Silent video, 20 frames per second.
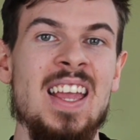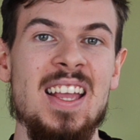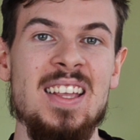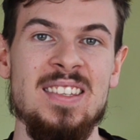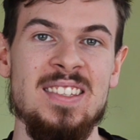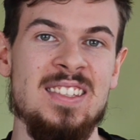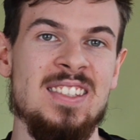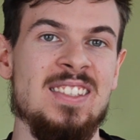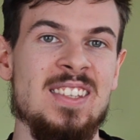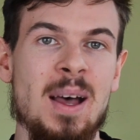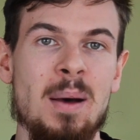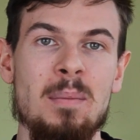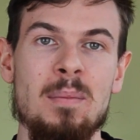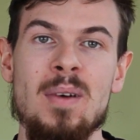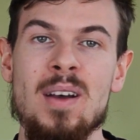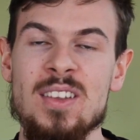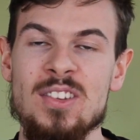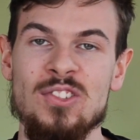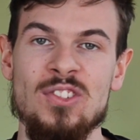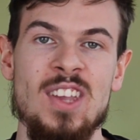in some
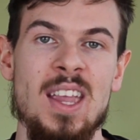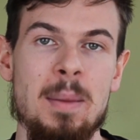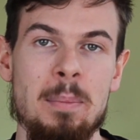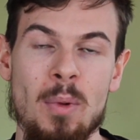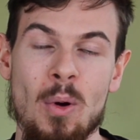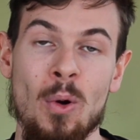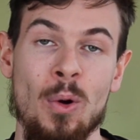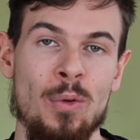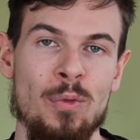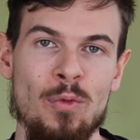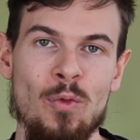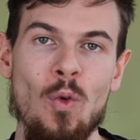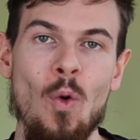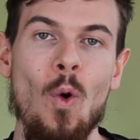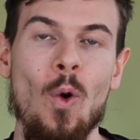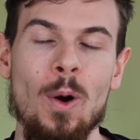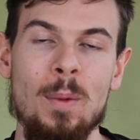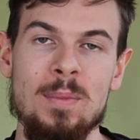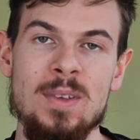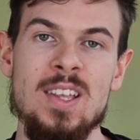shape or
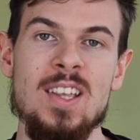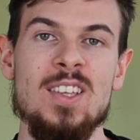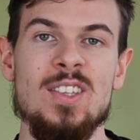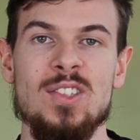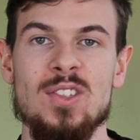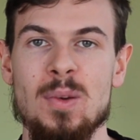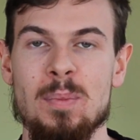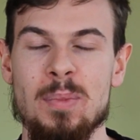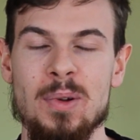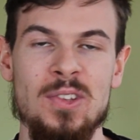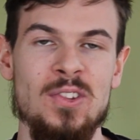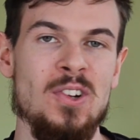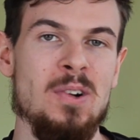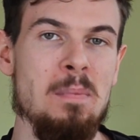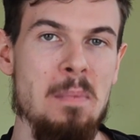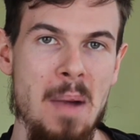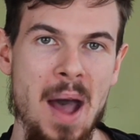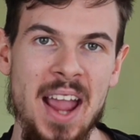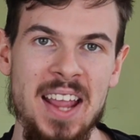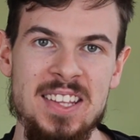form. So put your
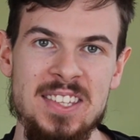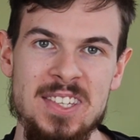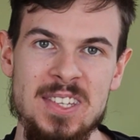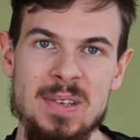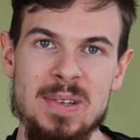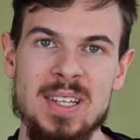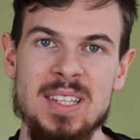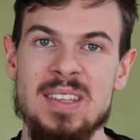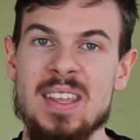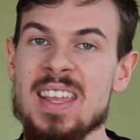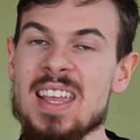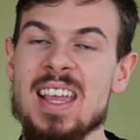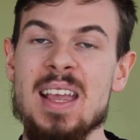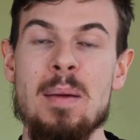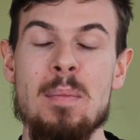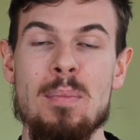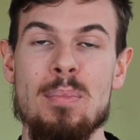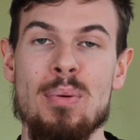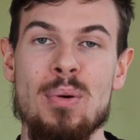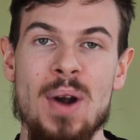mind to it,
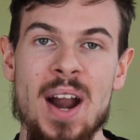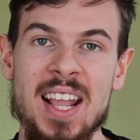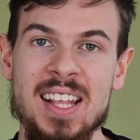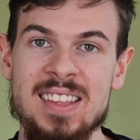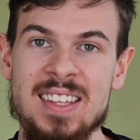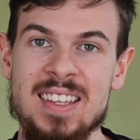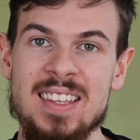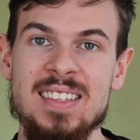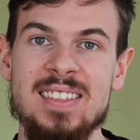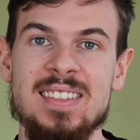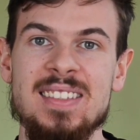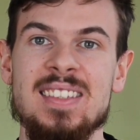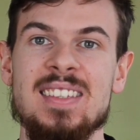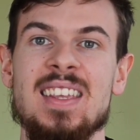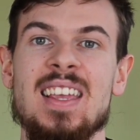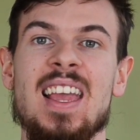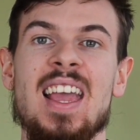practice,